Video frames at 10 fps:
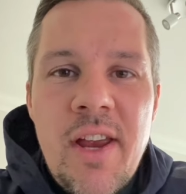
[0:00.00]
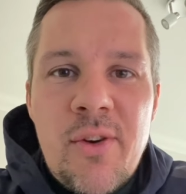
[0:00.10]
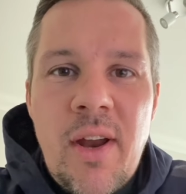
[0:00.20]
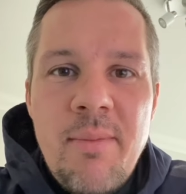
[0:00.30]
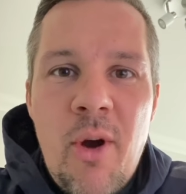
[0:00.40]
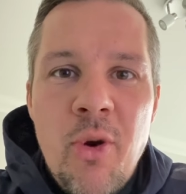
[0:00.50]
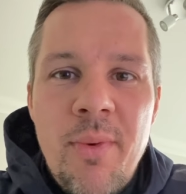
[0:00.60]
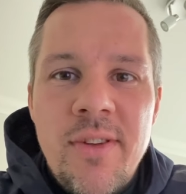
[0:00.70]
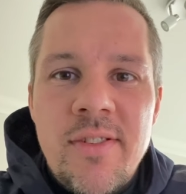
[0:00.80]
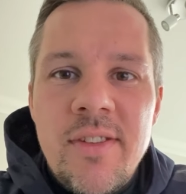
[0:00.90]
great
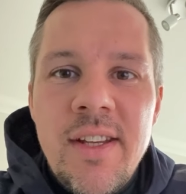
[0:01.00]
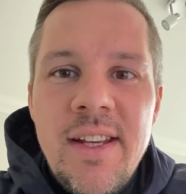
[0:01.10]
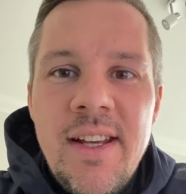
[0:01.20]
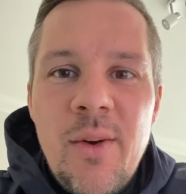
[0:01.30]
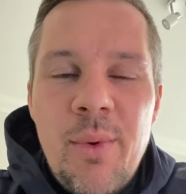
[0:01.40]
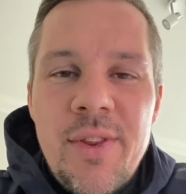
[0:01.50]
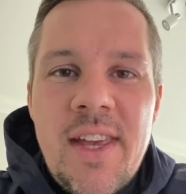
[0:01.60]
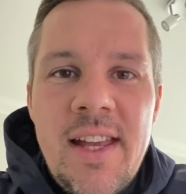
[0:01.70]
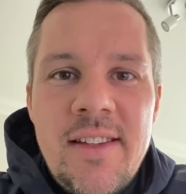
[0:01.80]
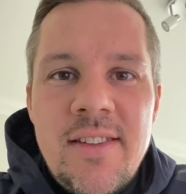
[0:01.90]
moments with
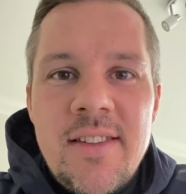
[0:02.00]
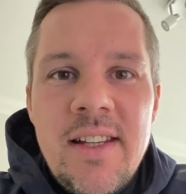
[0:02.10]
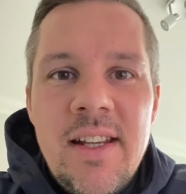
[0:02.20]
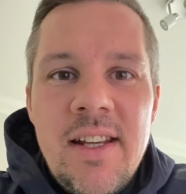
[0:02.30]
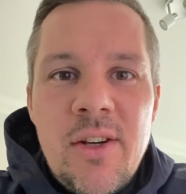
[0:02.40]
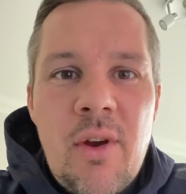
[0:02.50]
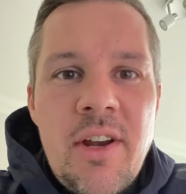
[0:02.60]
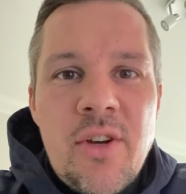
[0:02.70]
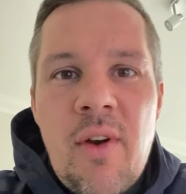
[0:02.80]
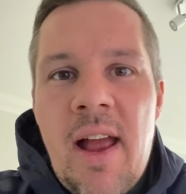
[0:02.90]
kids,
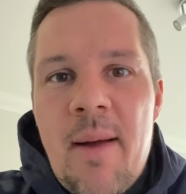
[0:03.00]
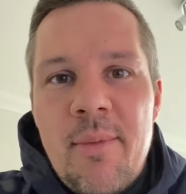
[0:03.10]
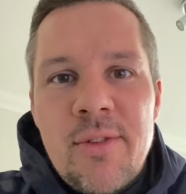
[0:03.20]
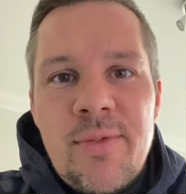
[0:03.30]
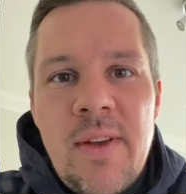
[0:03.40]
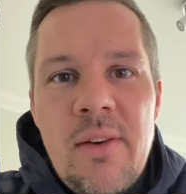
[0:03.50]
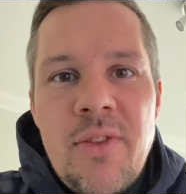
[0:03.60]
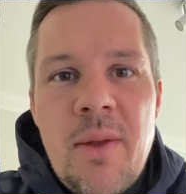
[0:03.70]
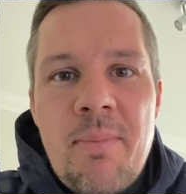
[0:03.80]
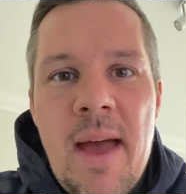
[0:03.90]
creating a great atmosphere, and
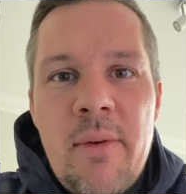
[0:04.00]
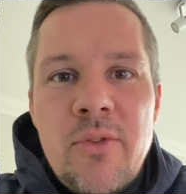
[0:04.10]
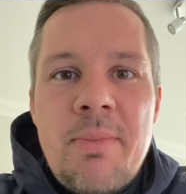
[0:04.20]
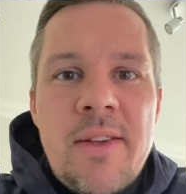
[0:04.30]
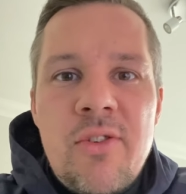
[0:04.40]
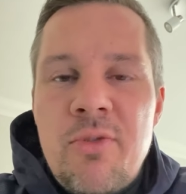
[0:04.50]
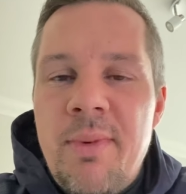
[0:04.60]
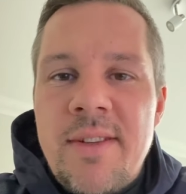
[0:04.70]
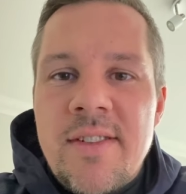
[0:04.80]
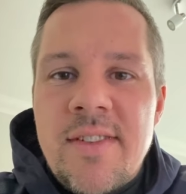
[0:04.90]
then parents messaging
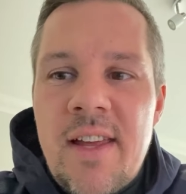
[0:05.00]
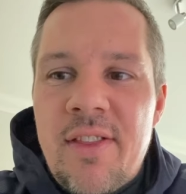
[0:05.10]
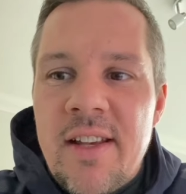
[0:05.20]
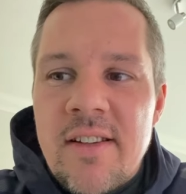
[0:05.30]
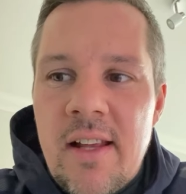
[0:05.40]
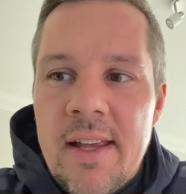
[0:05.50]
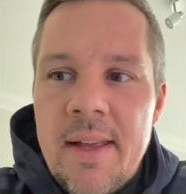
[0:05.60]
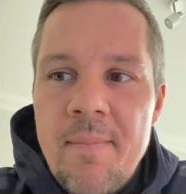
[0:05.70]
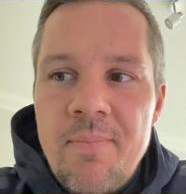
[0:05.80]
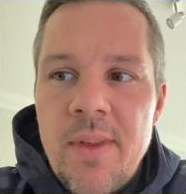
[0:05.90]
me to say things like,
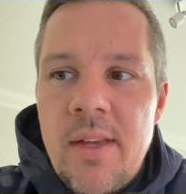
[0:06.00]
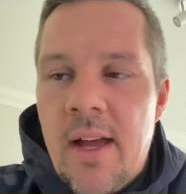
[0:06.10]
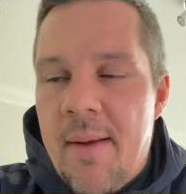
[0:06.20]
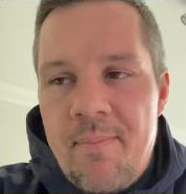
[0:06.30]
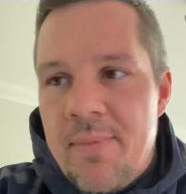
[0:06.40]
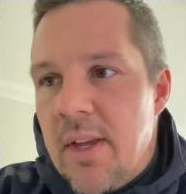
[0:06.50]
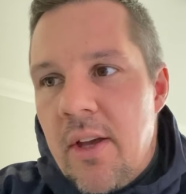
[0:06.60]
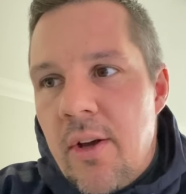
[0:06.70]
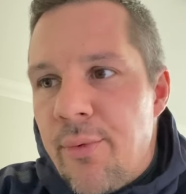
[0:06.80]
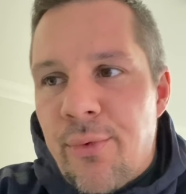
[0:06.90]

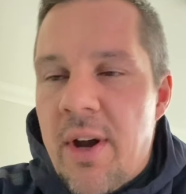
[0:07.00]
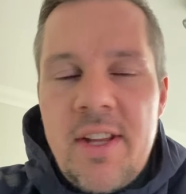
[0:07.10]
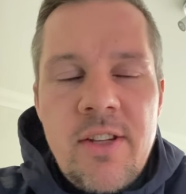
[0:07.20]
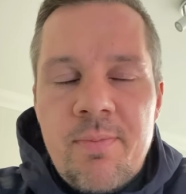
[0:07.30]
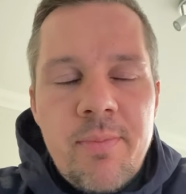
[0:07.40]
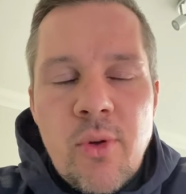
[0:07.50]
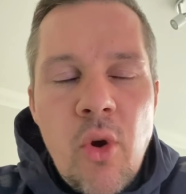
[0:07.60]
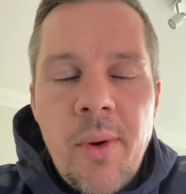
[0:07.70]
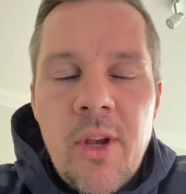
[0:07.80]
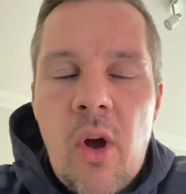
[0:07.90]
Freddie's
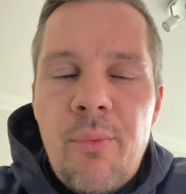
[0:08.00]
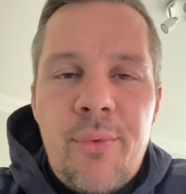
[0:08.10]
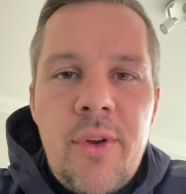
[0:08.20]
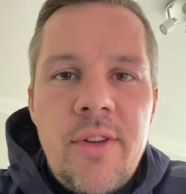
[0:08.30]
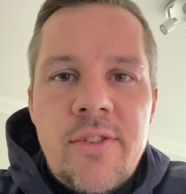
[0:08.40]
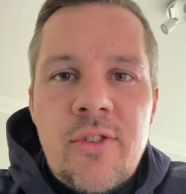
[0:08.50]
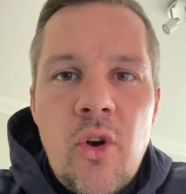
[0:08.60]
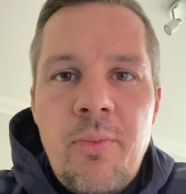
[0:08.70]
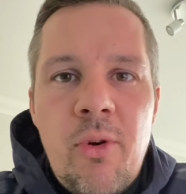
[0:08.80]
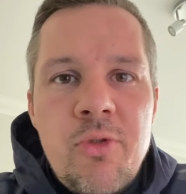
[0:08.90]
grew in confidence
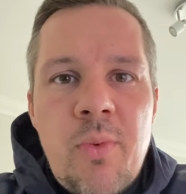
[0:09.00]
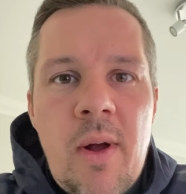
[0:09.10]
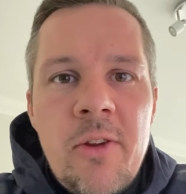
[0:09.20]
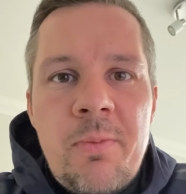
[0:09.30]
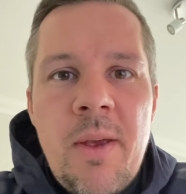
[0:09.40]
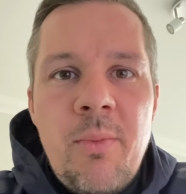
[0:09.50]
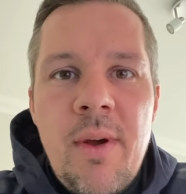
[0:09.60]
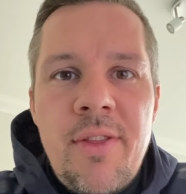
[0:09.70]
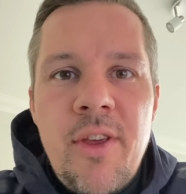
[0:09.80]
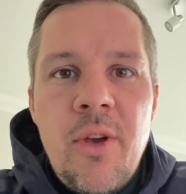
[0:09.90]
so much while he's been
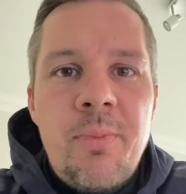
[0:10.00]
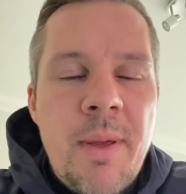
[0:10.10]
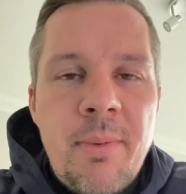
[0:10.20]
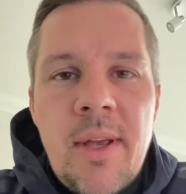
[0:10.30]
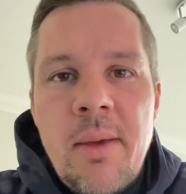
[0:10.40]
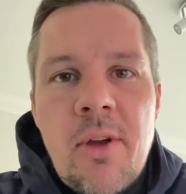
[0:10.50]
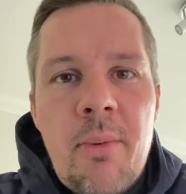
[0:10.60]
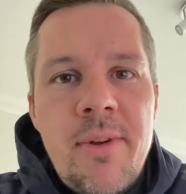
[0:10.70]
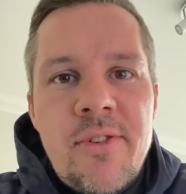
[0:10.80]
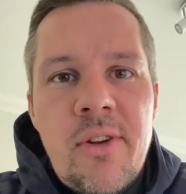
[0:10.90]
with you. People keep
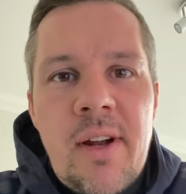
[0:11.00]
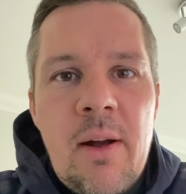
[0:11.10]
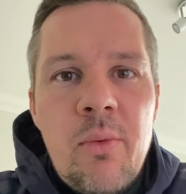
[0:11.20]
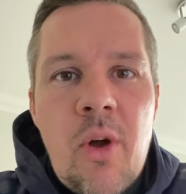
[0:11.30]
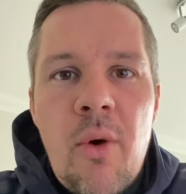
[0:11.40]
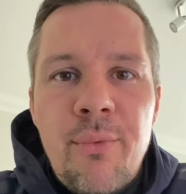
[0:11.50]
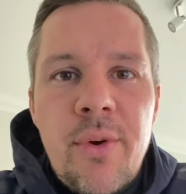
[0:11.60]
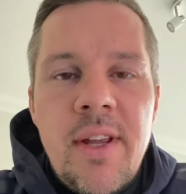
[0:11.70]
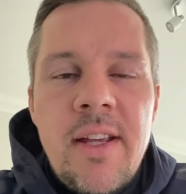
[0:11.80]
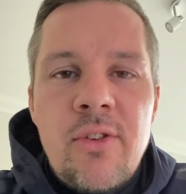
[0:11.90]
commenting on how
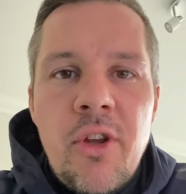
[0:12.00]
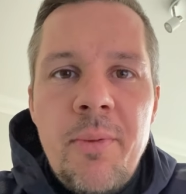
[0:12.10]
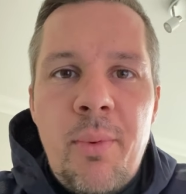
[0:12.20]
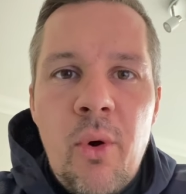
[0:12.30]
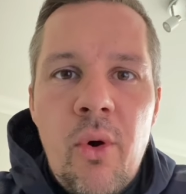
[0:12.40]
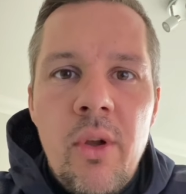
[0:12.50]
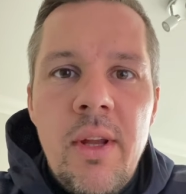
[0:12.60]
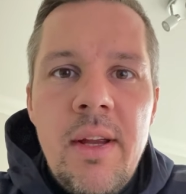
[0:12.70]
confident he is on the ball.